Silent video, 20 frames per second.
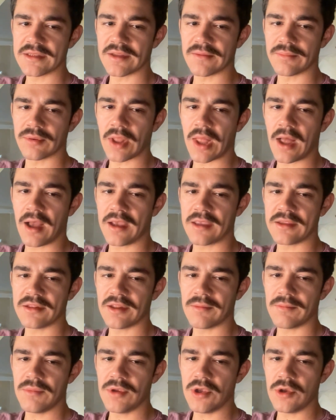the blind,
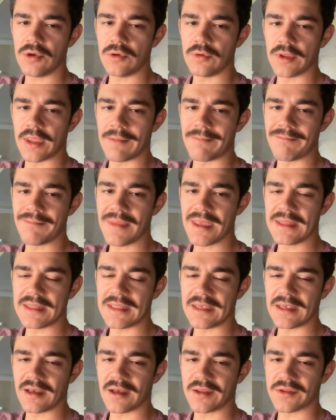the mute, and
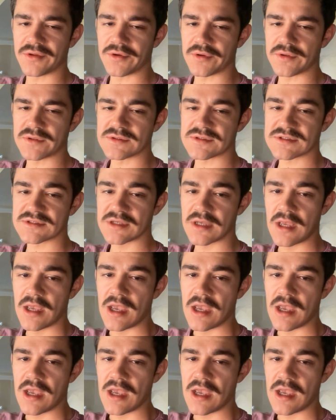many others.